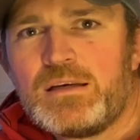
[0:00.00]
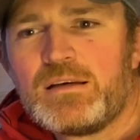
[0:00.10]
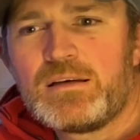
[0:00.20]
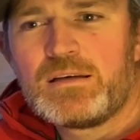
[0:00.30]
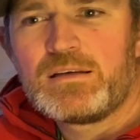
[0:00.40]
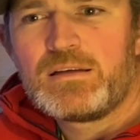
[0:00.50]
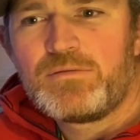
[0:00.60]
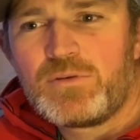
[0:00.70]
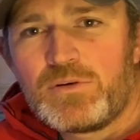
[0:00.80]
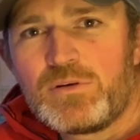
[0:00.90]
and
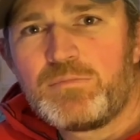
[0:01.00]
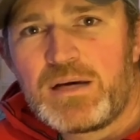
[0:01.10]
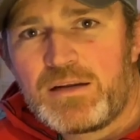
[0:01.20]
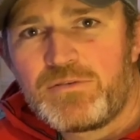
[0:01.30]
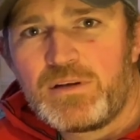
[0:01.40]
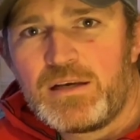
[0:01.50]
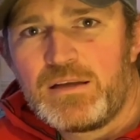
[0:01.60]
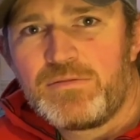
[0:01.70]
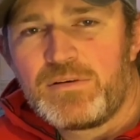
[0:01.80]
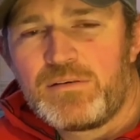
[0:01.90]
have a good battery
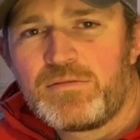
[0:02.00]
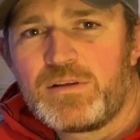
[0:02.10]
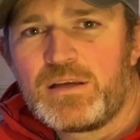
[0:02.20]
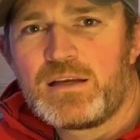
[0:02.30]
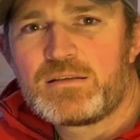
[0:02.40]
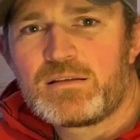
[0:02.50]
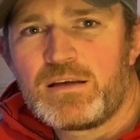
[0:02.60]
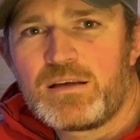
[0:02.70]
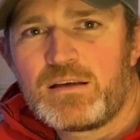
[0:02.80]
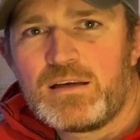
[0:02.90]
life and everything else,
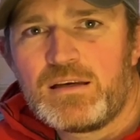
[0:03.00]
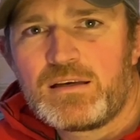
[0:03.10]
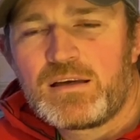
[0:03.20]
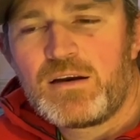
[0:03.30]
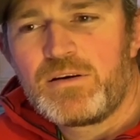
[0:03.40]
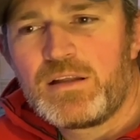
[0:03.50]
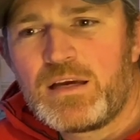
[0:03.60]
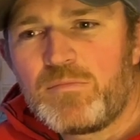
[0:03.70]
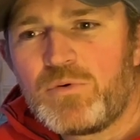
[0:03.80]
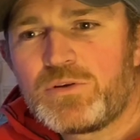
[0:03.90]
like carrying
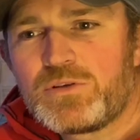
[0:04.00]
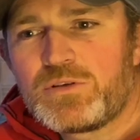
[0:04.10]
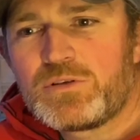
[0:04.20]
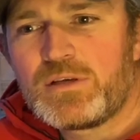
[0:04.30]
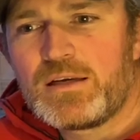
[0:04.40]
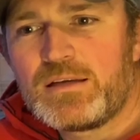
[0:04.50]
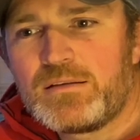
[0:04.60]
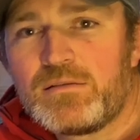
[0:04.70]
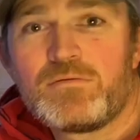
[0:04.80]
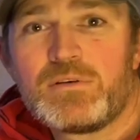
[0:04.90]
that much
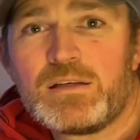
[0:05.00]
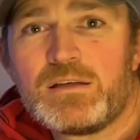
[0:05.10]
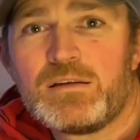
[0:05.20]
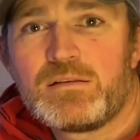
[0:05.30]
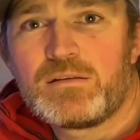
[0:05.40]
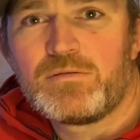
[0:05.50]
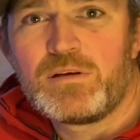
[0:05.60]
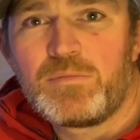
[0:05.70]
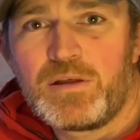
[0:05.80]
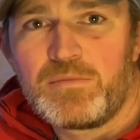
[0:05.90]
didn't really
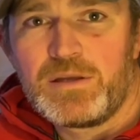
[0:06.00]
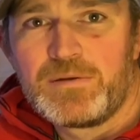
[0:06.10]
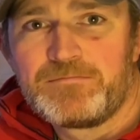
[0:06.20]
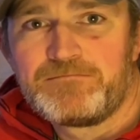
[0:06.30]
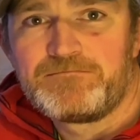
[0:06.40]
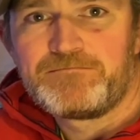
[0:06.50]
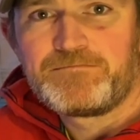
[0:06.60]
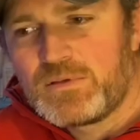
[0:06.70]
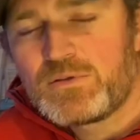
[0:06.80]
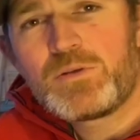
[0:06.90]
bother me.
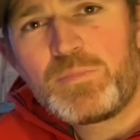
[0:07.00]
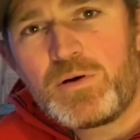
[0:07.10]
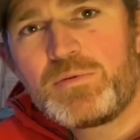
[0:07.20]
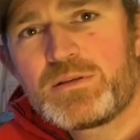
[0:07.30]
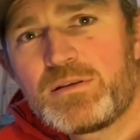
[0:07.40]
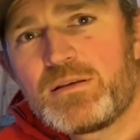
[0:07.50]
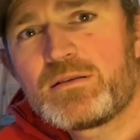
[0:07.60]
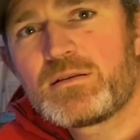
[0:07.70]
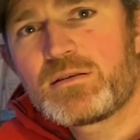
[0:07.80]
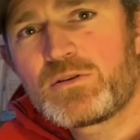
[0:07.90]
So the purpose of
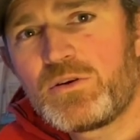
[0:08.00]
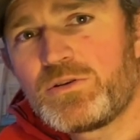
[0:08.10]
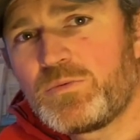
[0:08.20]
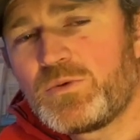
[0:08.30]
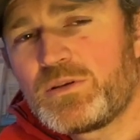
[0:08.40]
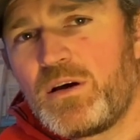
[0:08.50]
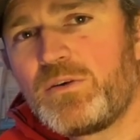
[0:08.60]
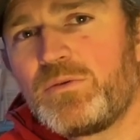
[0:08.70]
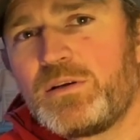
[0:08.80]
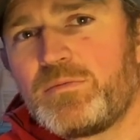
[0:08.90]
this excursion was
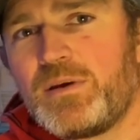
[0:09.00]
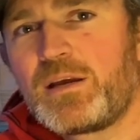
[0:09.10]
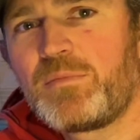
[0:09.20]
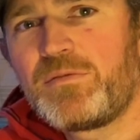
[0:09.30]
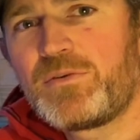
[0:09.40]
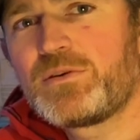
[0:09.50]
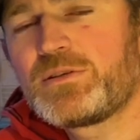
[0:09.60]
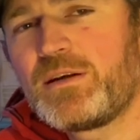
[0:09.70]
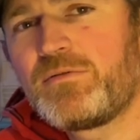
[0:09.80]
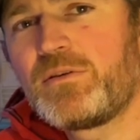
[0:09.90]
not only to make my
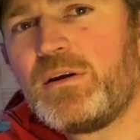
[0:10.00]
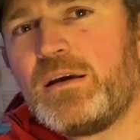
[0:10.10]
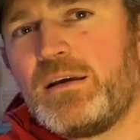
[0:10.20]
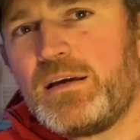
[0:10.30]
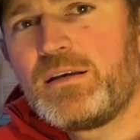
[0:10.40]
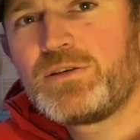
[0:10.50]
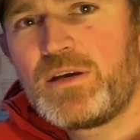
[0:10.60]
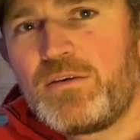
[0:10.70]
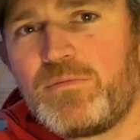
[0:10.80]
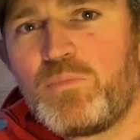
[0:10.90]
first ever
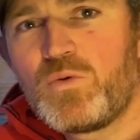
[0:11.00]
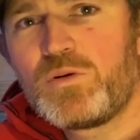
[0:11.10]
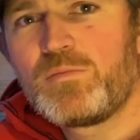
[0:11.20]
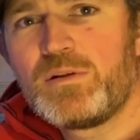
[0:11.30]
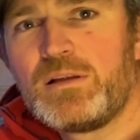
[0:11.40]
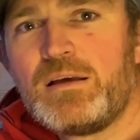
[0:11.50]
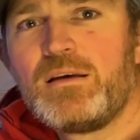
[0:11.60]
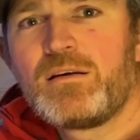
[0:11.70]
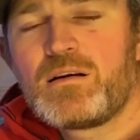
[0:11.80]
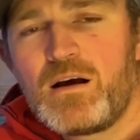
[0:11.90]
HF portable
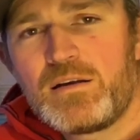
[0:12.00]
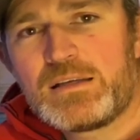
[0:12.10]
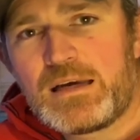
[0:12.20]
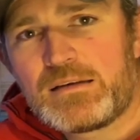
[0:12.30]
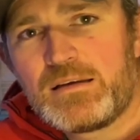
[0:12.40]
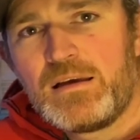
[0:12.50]
contact,